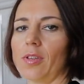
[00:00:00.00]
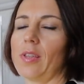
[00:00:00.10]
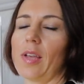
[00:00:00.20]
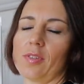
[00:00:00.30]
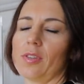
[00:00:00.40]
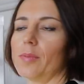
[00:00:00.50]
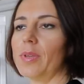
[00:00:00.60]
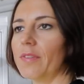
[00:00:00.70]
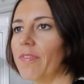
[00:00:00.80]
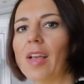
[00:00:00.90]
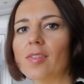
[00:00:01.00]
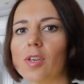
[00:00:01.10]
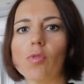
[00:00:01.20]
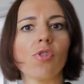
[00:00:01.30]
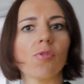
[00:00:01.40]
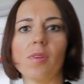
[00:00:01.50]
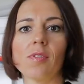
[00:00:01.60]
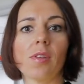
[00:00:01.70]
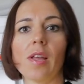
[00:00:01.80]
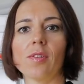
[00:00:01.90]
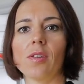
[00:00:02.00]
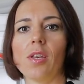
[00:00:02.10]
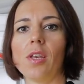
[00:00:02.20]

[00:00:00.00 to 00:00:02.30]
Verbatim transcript: he does intermittent fasting, which means he doesn't